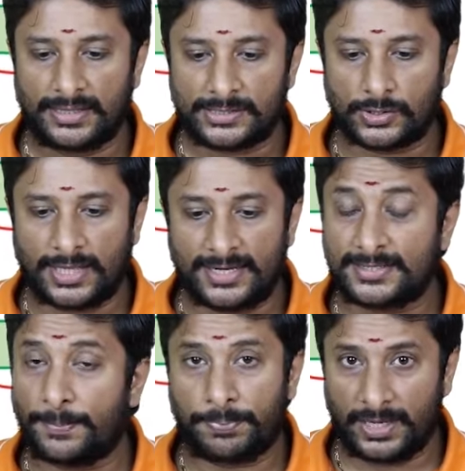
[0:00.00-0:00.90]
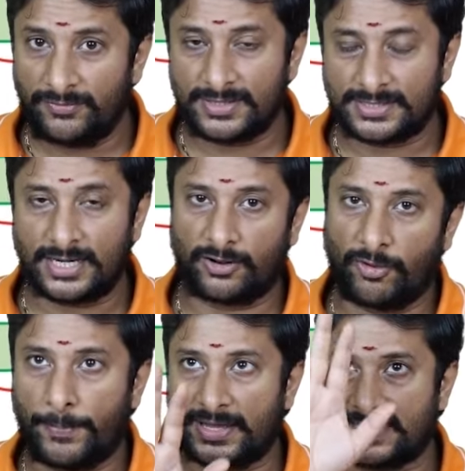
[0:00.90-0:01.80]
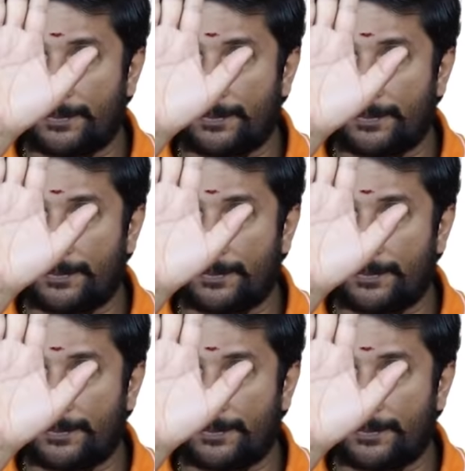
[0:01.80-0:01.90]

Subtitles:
So there is a previous state of a page.